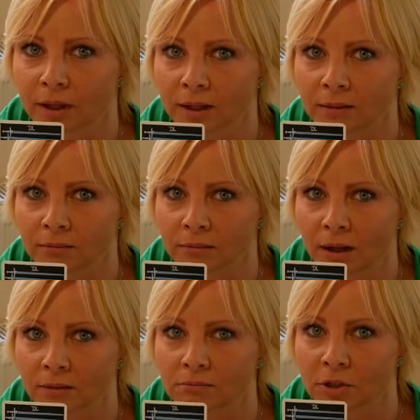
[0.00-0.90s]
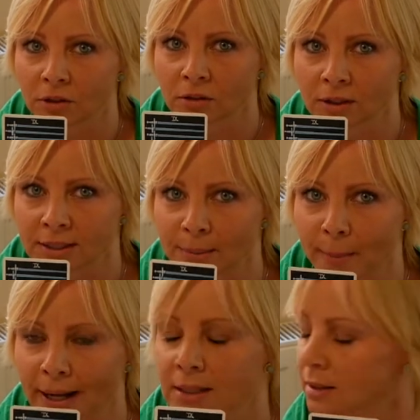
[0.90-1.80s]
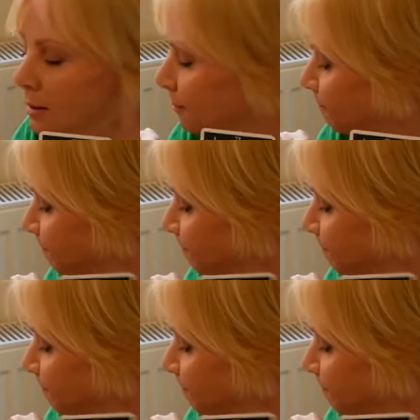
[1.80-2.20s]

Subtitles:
and recognize the pattern.